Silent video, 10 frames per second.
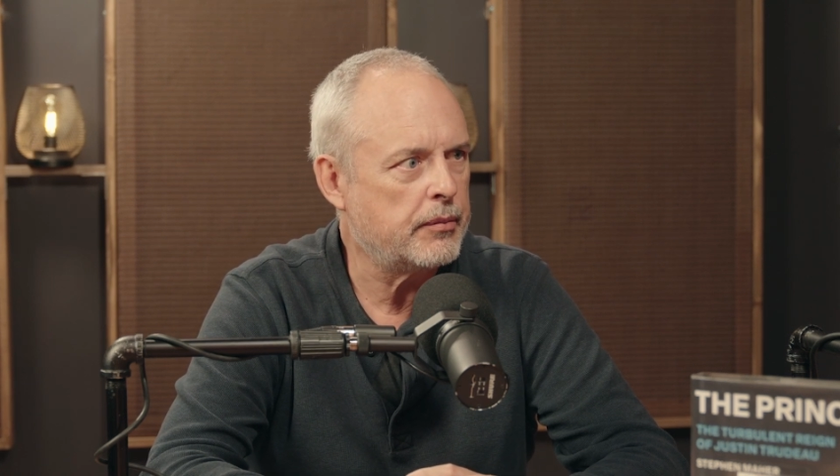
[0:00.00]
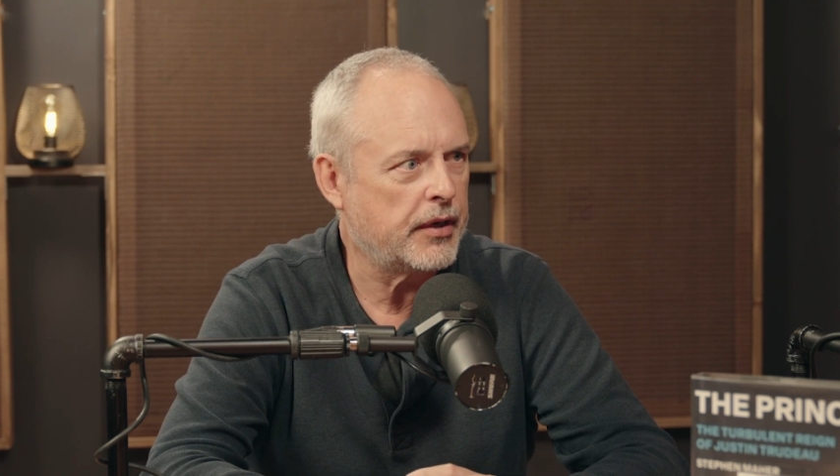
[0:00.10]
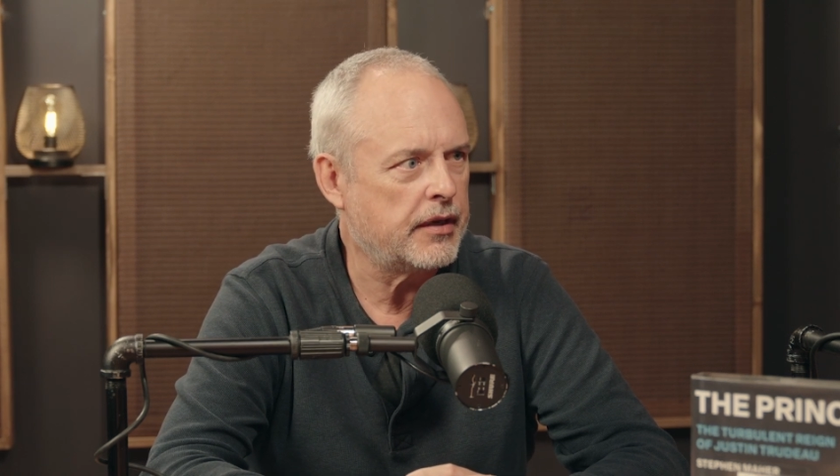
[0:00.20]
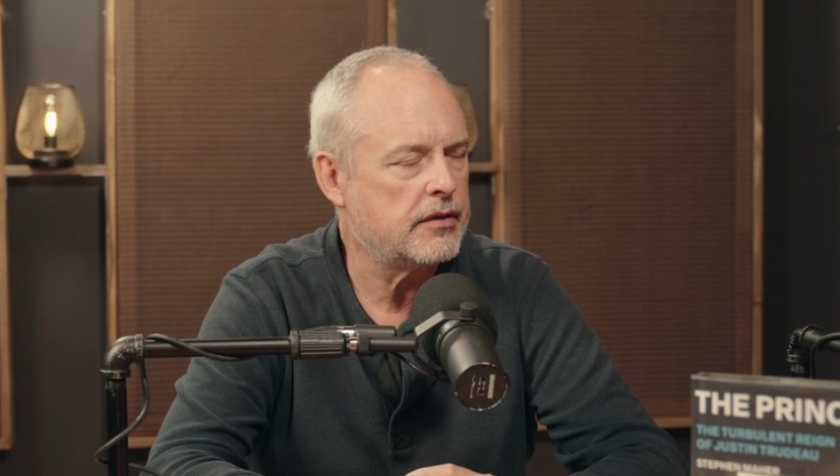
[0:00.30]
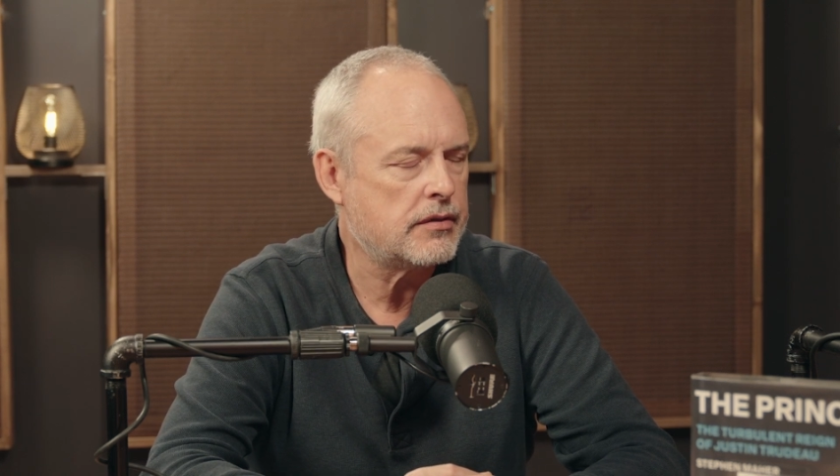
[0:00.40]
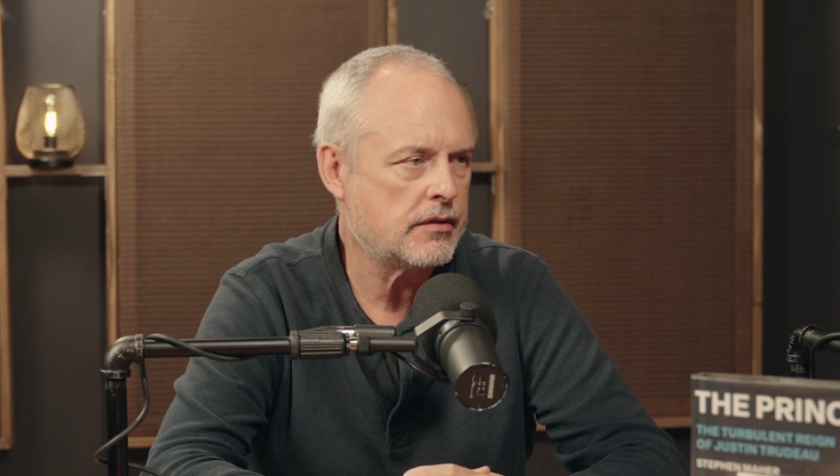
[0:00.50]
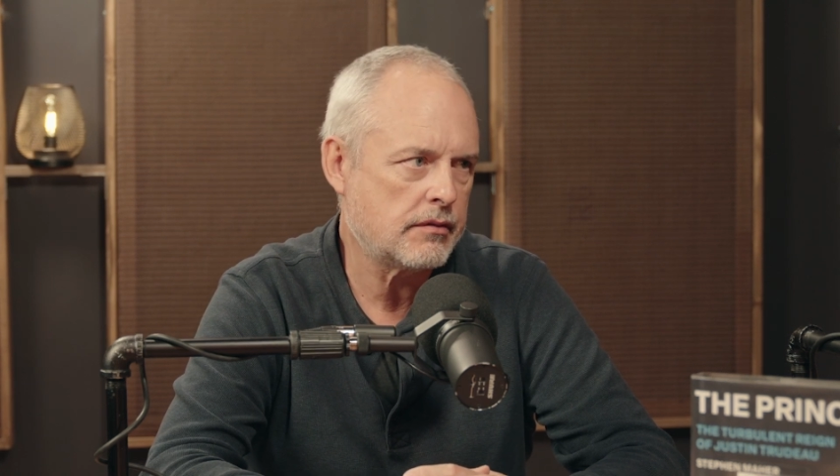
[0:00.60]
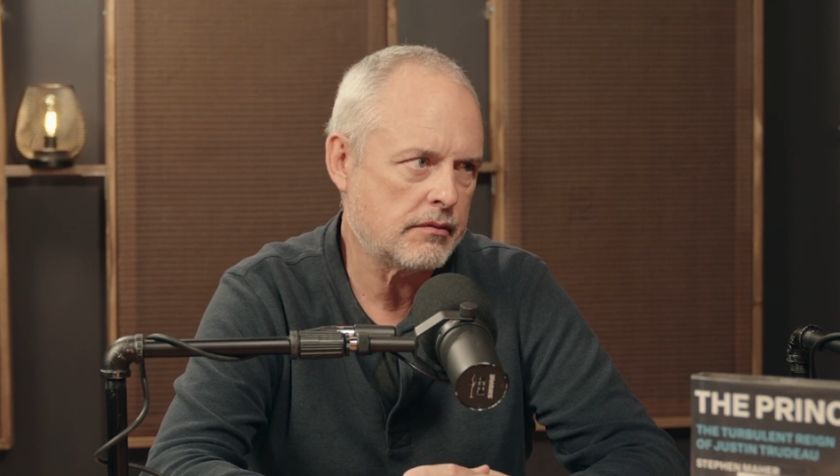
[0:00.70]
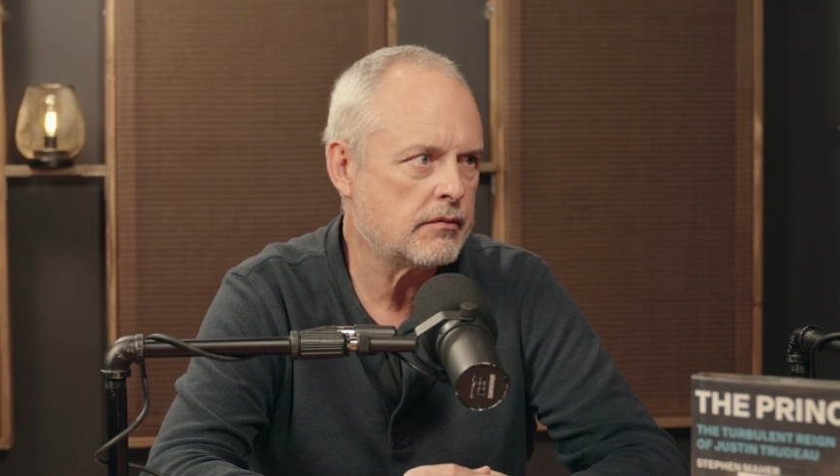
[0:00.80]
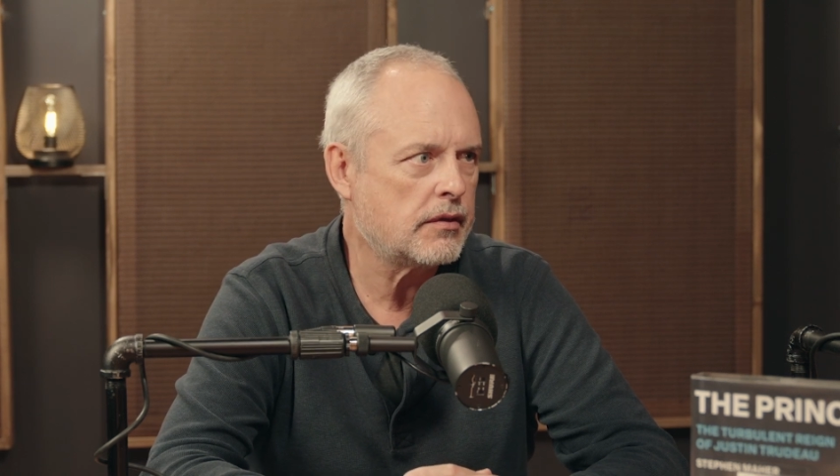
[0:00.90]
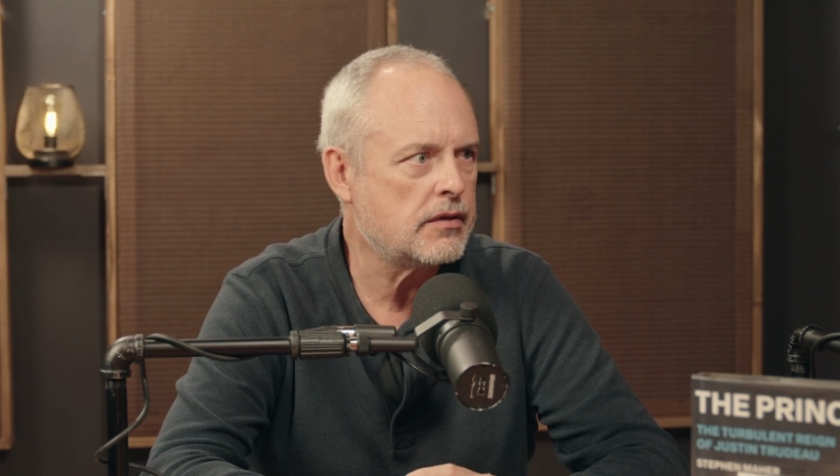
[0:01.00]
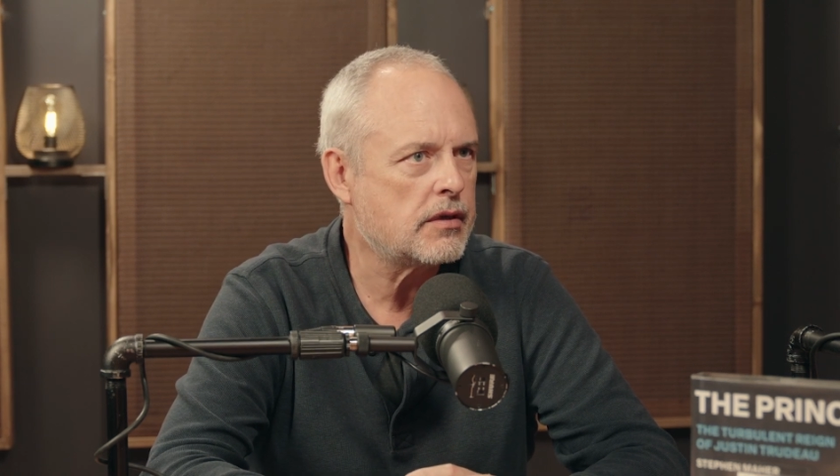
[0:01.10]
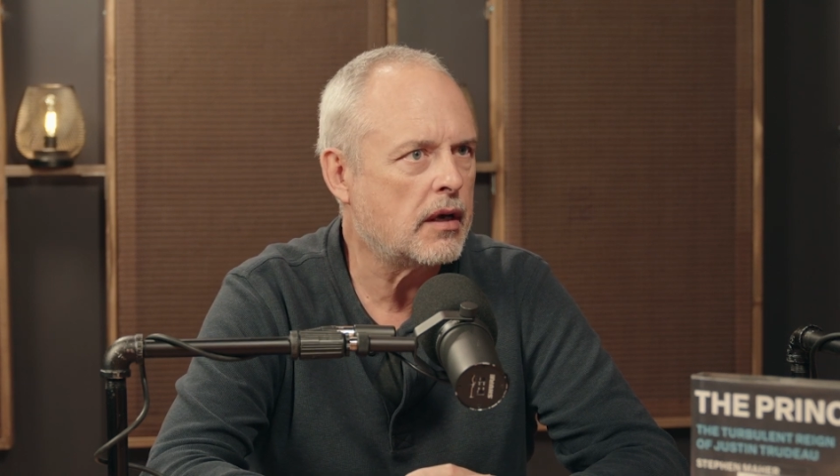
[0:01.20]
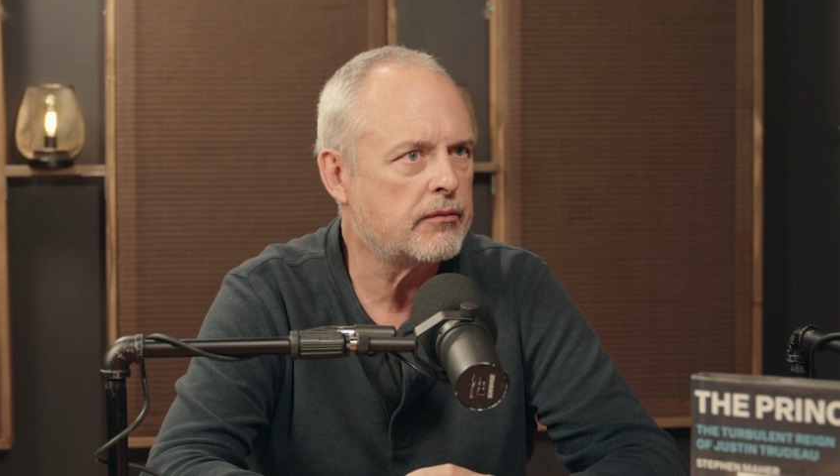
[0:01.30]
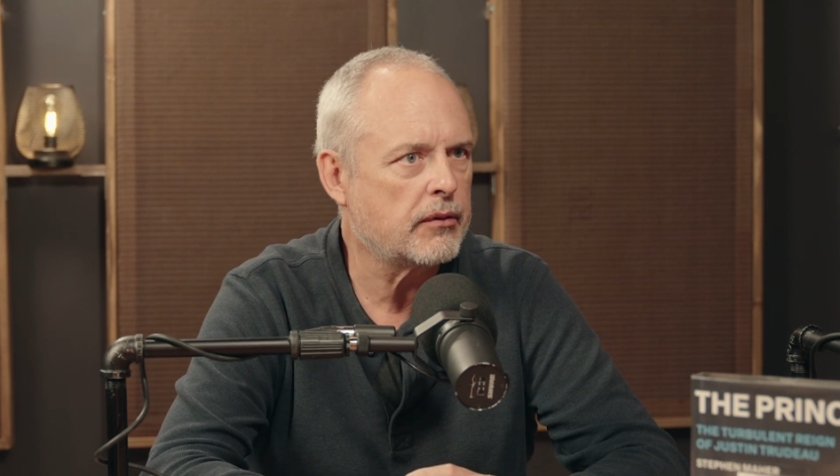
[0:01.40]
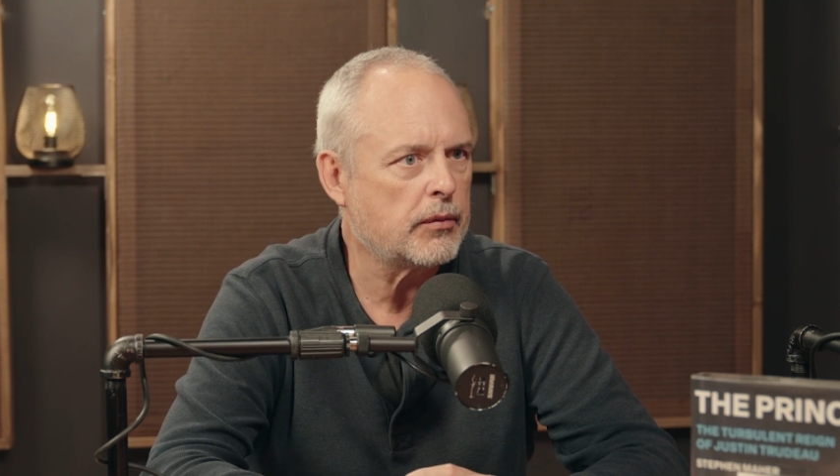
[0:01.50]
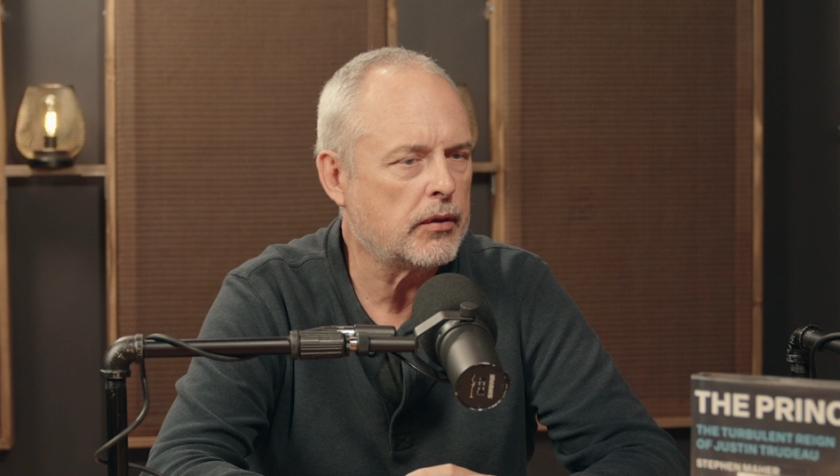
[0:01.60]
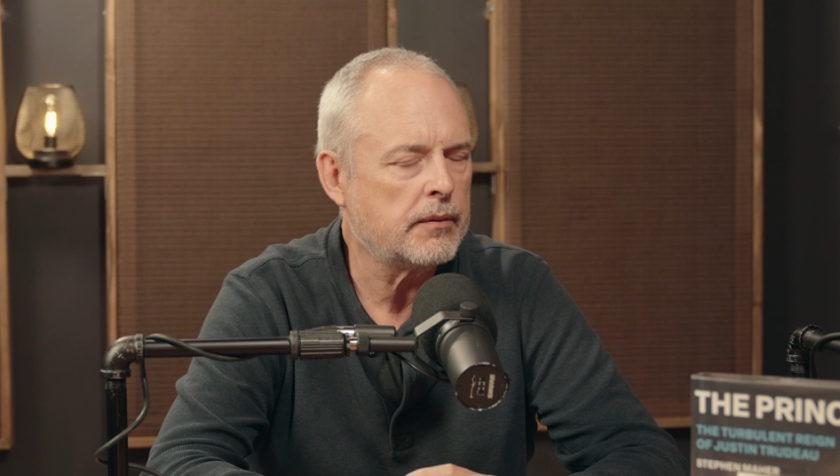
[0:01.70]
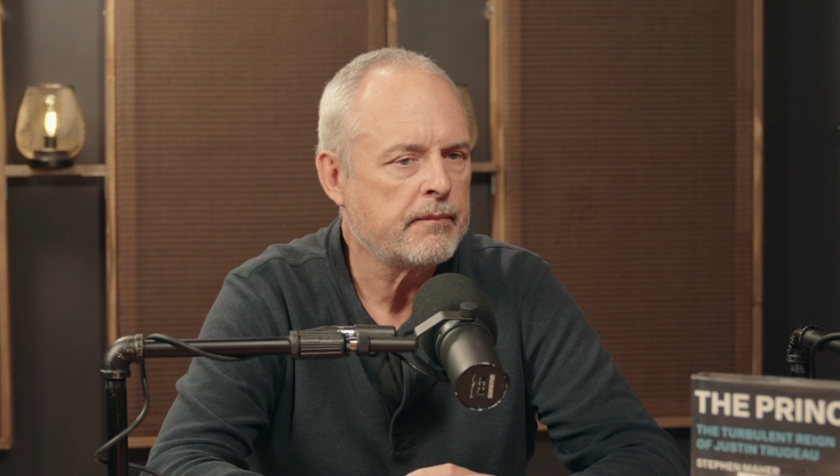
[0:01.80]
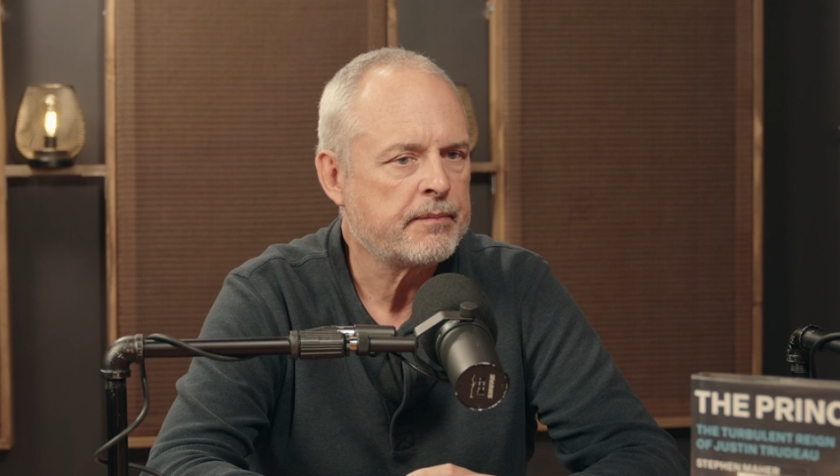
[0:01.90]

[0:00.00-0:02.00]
but he's comfortable.